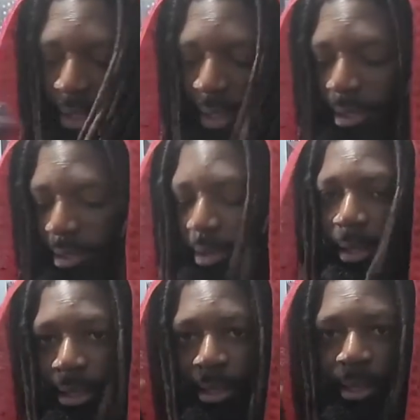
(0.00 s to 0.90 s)
And so
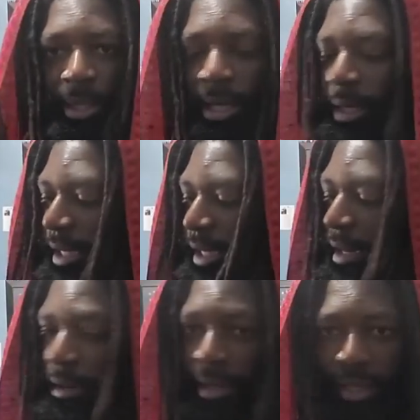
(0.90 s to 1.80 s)
this is the gun I
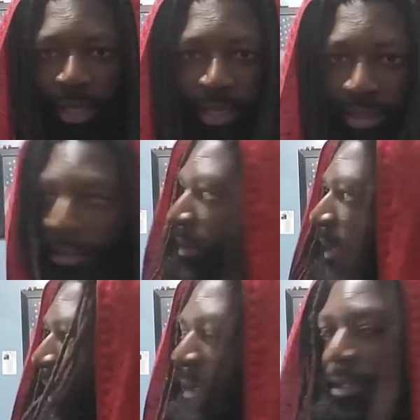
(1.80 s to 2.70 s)
carry like
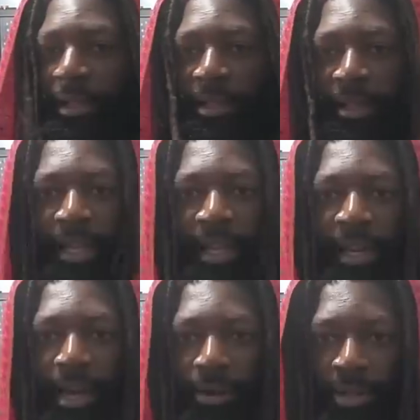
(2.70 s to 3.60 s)
now during daylight
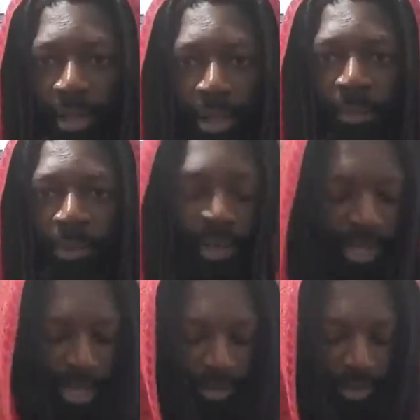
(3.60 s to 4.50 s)
hours, early morning
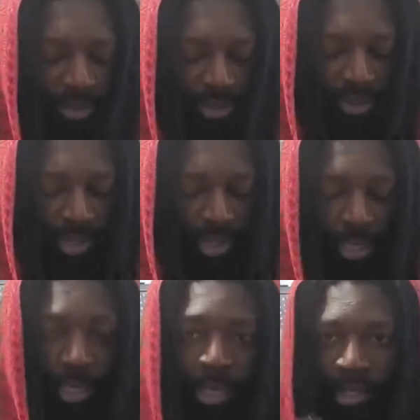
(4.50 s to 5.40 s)
hours.
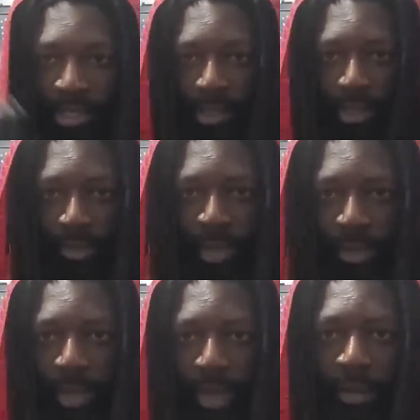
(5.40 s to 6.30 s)
This is what
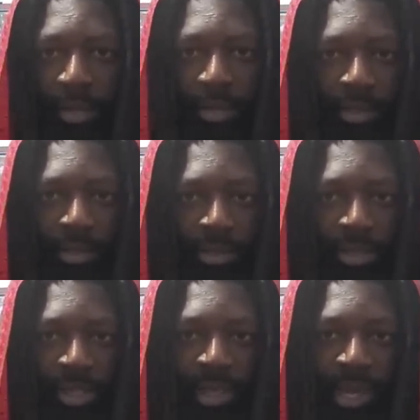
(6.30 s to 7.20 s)
I'll carry because you don't
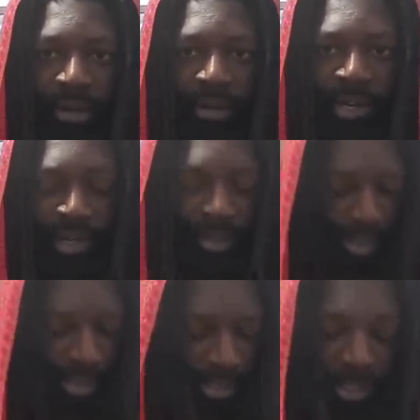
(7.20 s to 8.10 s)
see a light on it.
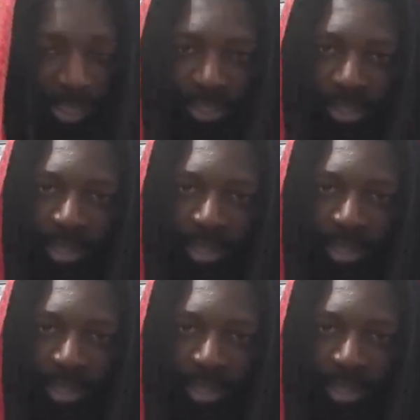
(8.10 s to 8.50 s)
And then it's